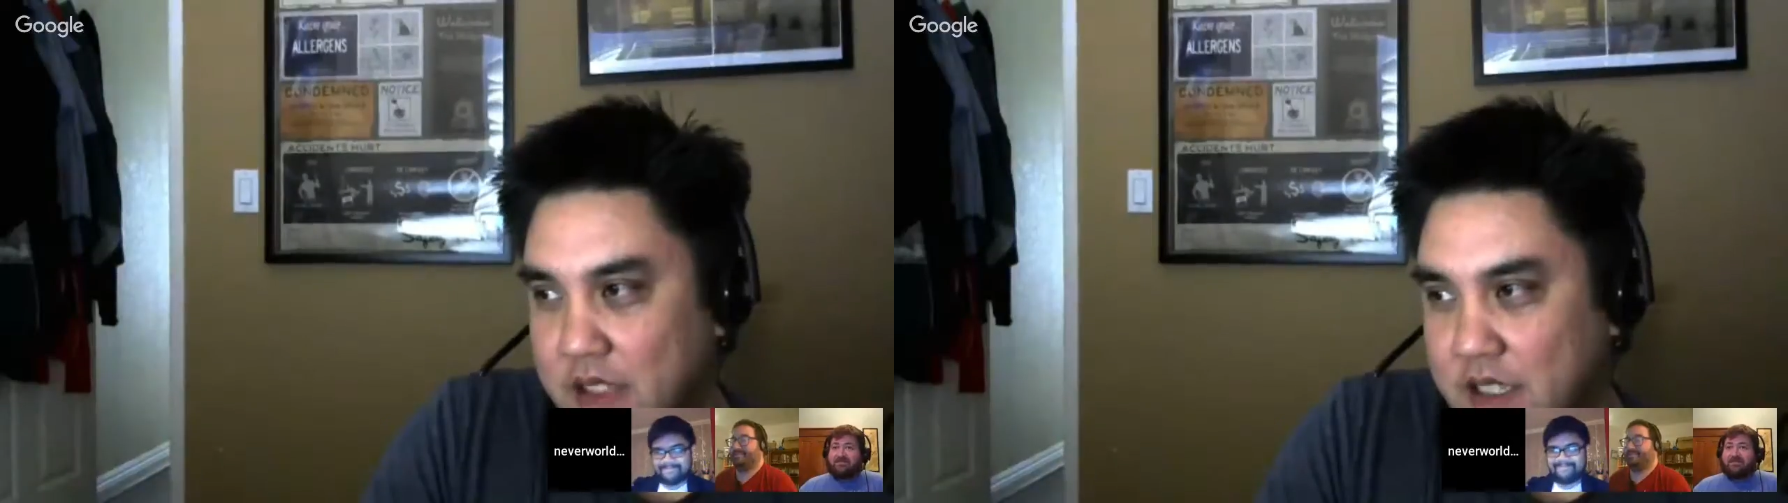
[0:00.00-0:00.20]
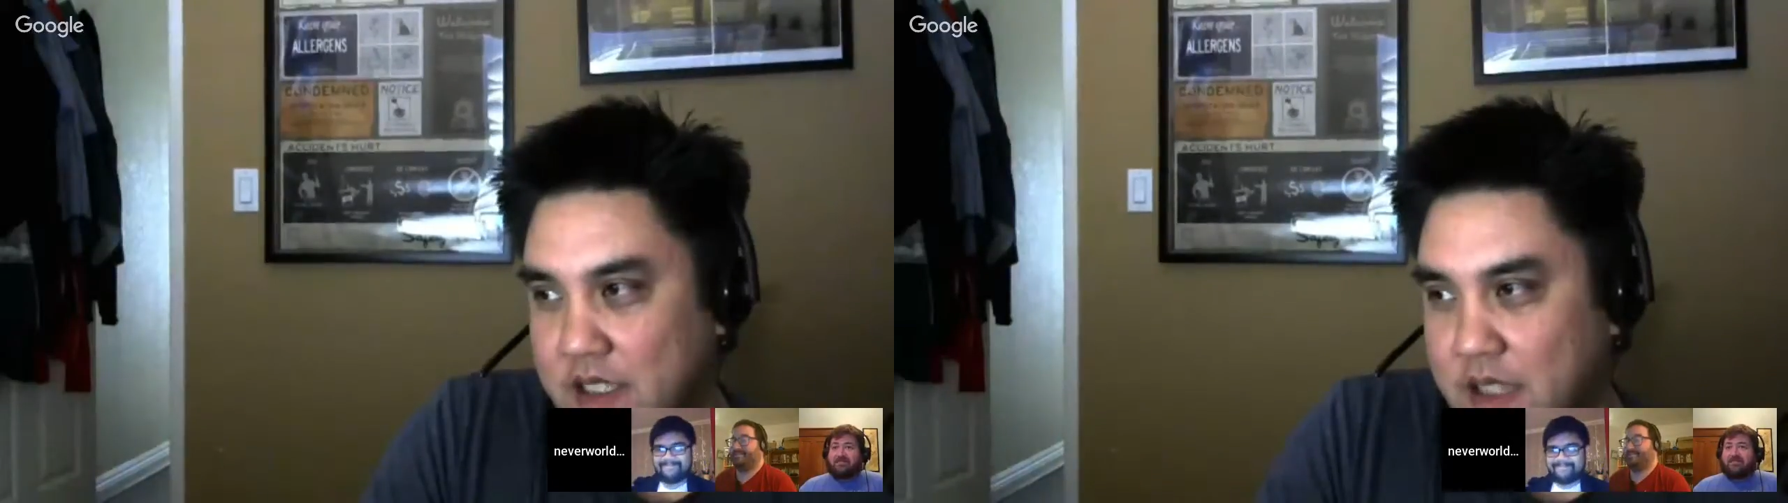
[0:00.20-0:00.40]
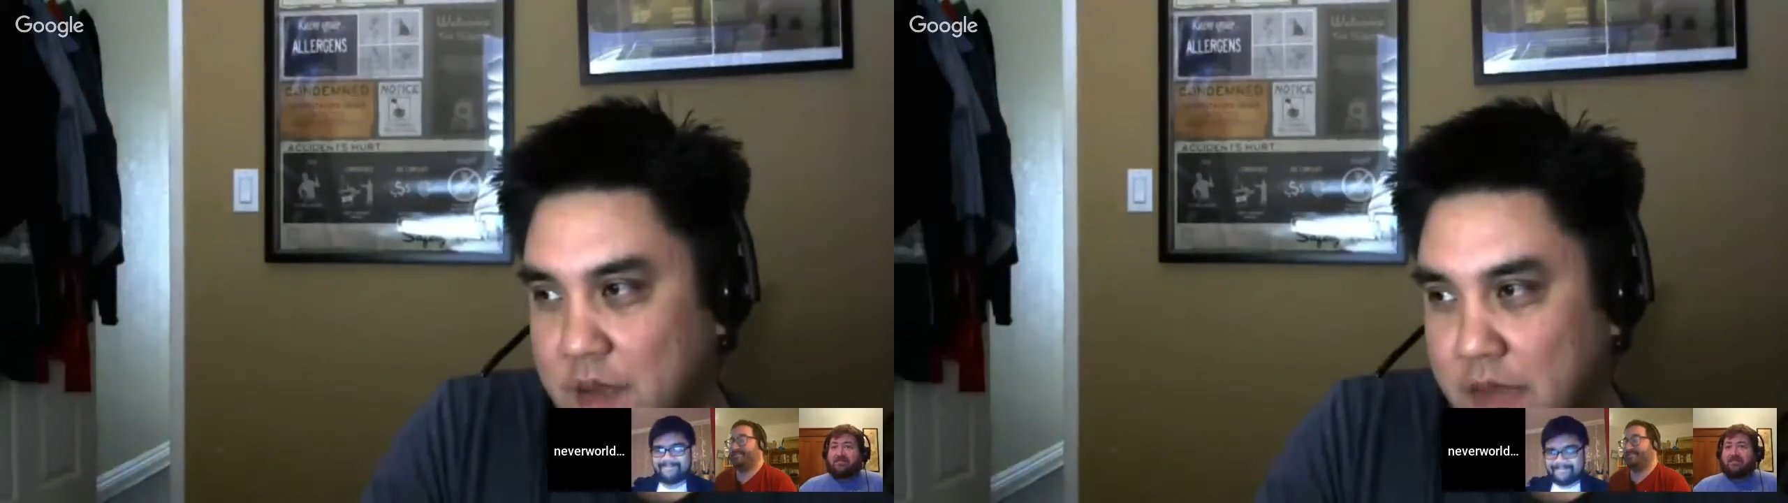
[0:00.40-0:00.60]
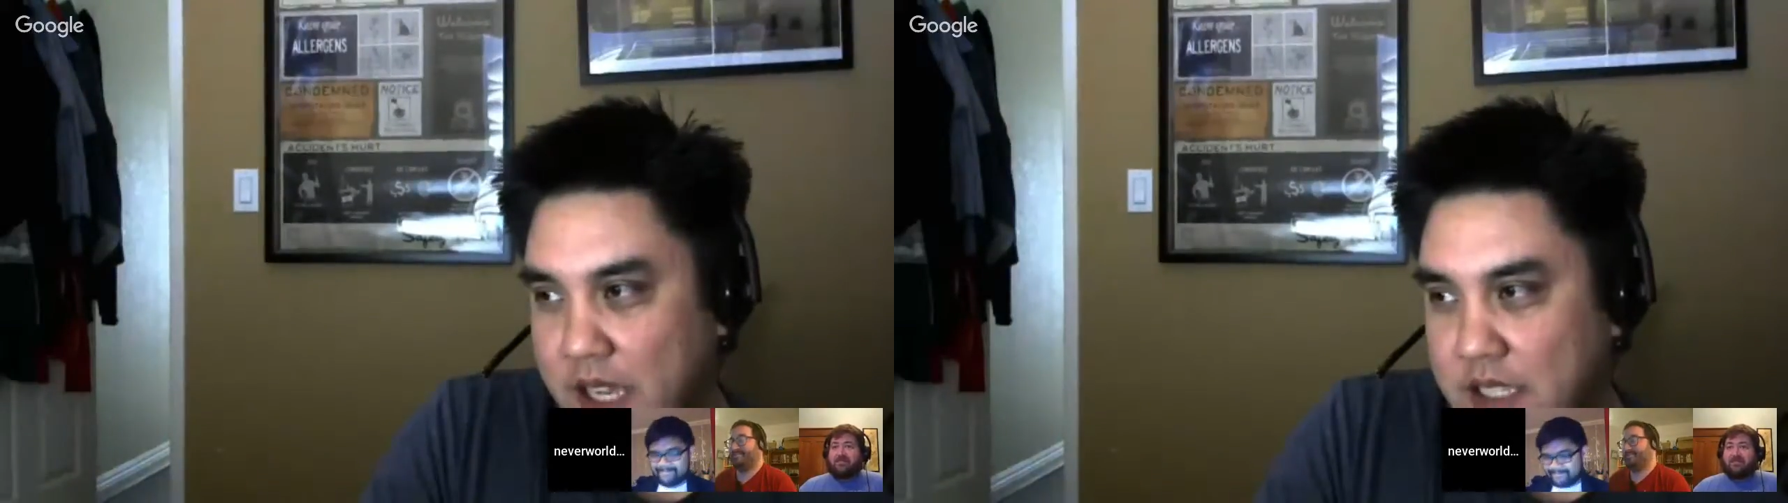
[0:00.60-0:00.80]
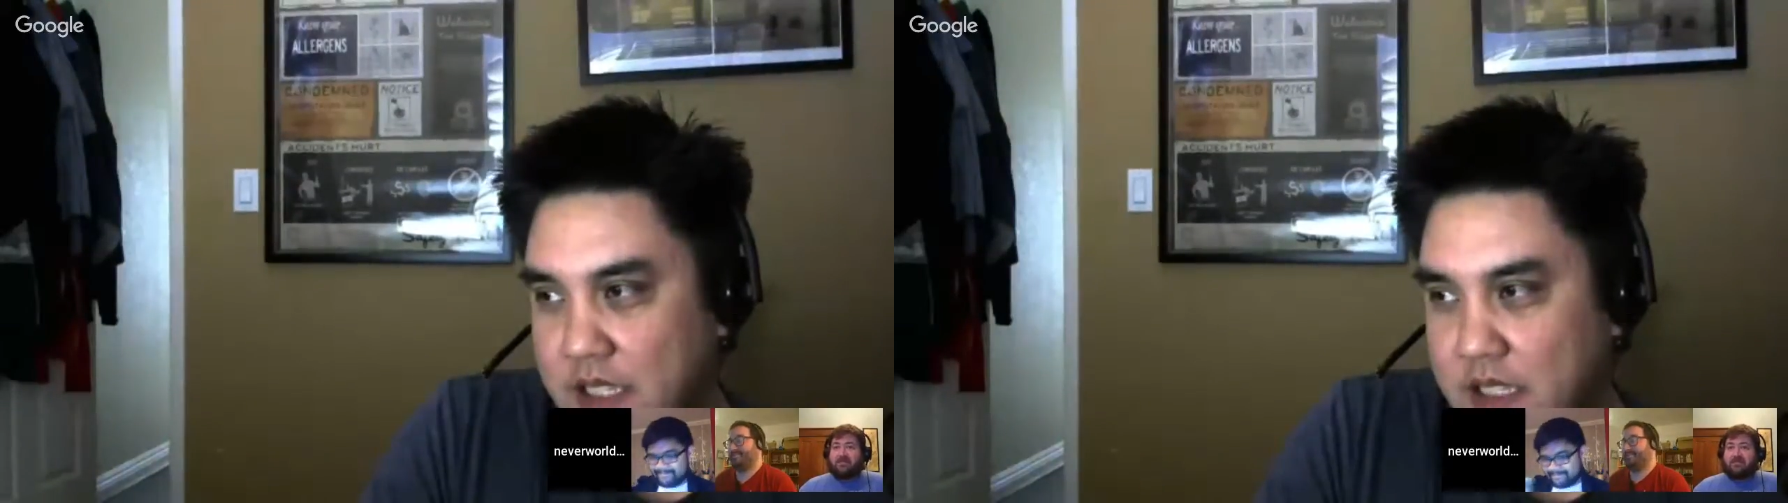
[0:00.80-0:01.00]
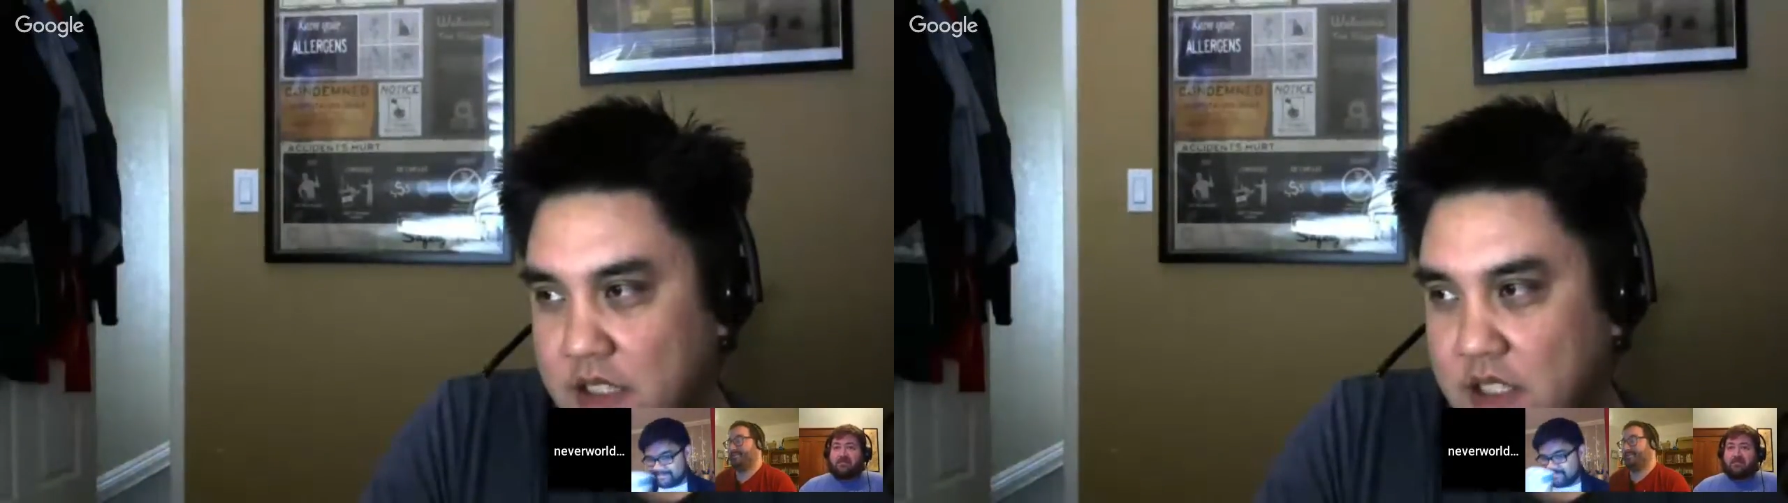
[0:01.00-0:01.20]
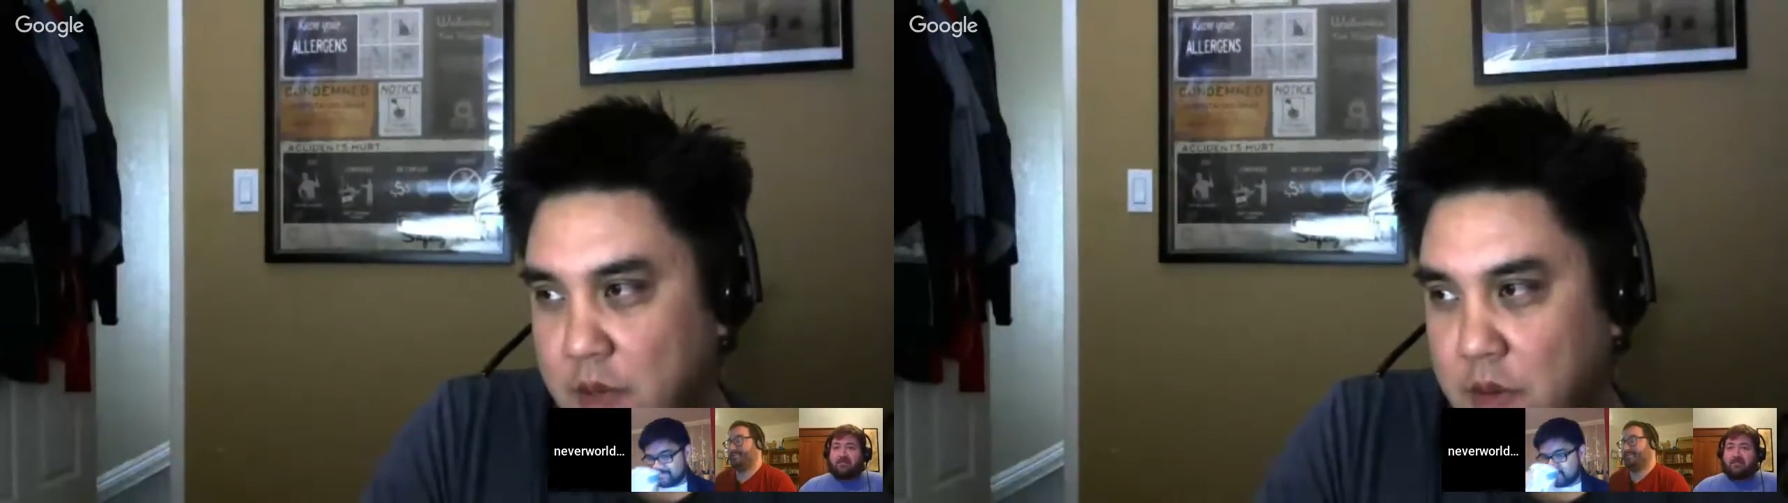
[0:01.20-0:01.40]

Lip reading: how does the magic